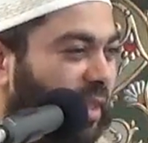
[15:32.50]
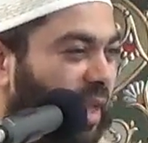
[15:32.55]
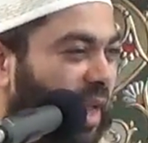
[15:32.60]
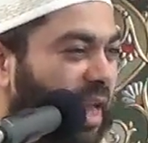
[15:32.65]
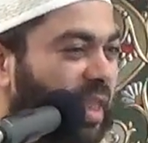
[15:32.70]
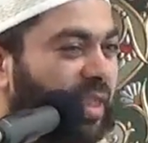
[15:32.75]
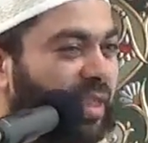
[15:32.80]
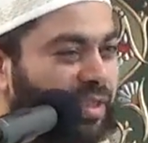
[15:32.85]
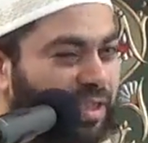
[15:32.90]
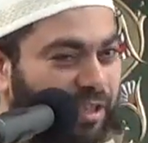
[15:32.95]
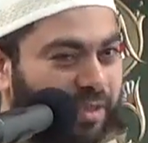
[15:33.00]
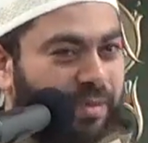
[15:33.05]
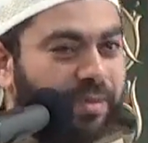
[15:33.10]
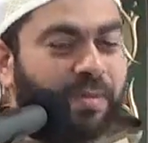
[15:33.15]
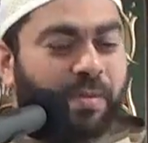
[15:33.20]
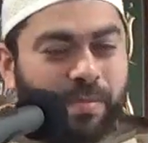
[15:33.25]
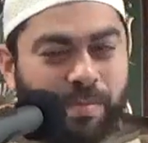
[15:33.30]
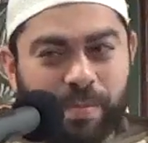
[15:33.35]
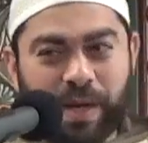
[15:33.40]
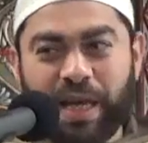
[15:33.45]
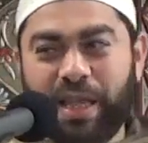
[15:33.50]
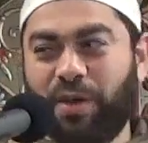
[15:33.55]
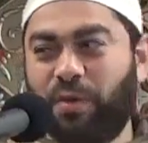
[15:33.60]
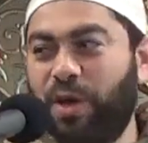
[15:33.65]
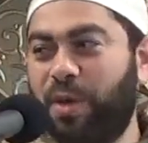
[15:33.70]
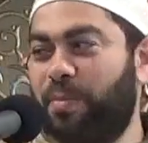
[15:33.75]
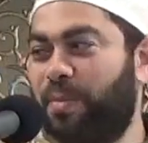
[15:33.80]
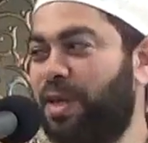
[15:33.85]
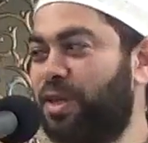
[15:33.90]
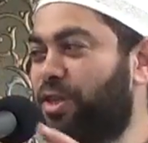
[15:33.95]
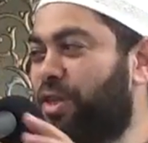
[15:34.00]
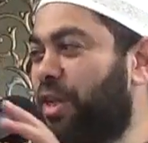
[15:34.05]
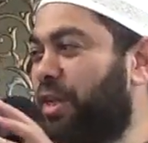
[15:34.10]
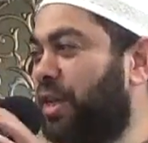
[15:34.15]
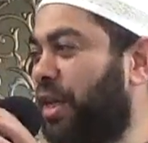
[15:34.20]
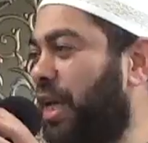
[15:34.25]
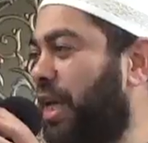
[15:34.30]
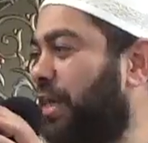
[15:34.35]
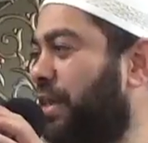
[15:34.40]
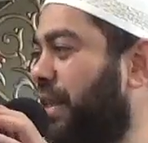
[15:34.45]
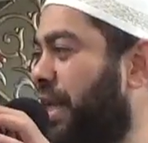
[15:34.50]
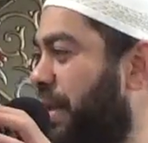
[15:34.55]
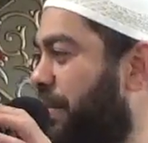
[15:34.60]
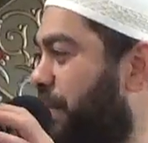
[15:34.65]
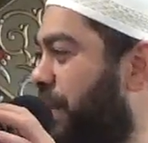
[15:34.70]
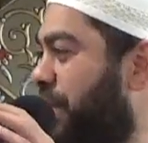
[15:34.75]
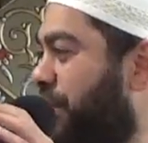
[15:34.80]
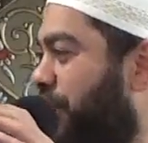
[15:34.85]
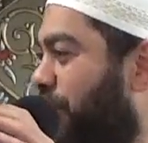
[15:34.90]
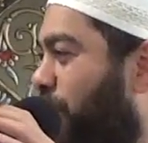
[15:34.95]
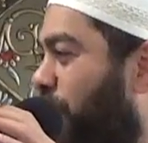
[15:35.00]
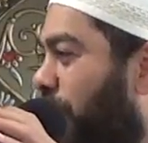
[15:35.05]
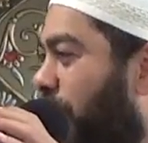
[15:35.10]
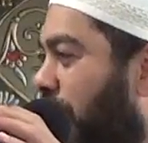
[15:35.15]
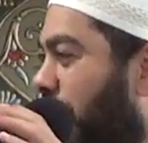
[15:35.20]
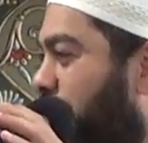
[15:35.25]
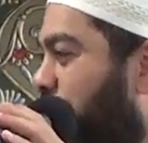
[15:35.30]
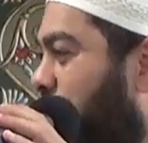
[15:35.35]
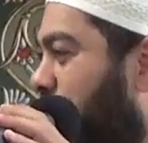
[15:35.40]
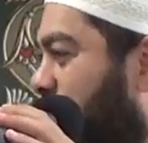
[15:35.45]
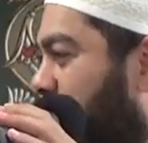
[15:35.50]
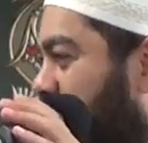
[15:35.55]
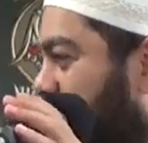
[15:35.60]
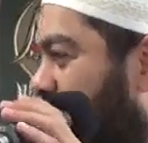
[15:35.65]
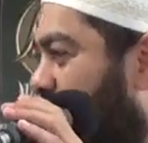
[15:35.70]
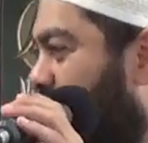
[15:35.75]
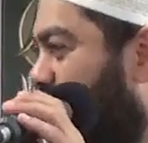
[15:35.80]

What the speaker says: And this is, by the way, mentioned in the amazing Quran by Gary